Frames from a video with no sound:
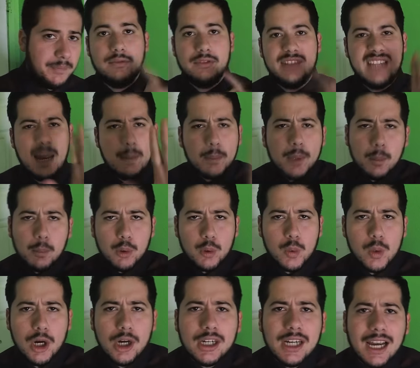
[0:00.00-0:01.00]
Step
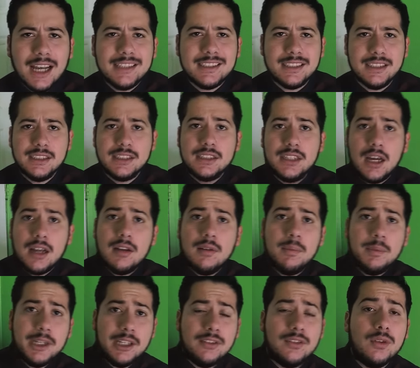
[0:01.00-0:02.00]
number one, guys, is
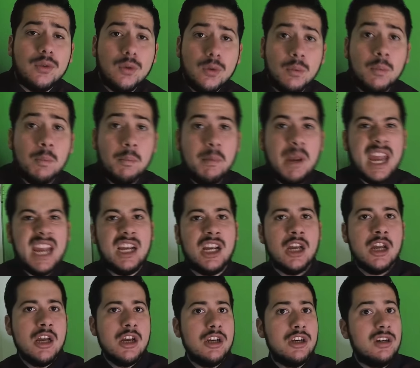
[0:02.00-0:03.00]
gonna be to make
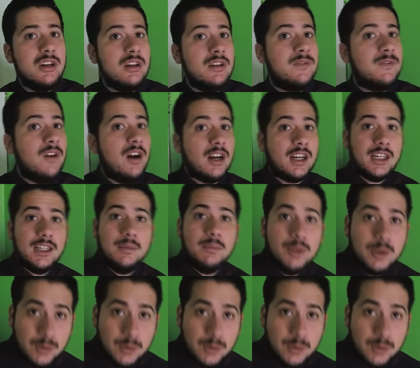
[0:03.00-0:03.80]
good fucking